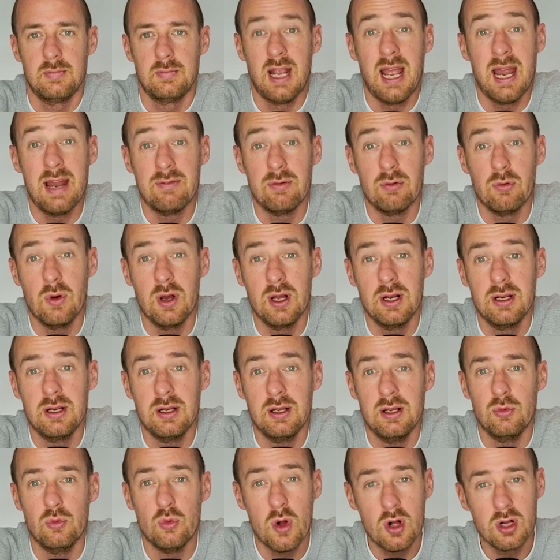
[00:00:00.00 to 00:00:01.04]
Hey everyone,
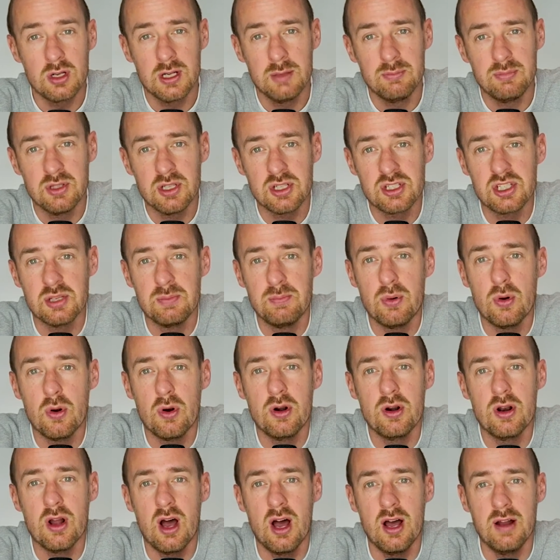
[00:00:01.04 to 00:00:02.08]
welcome to
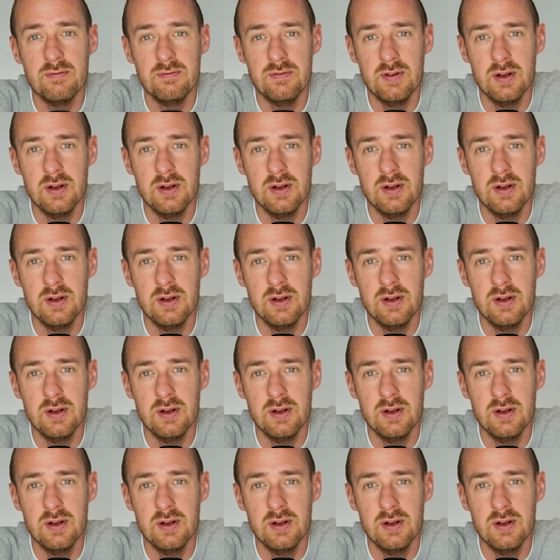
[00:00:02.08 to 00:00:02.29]
Support on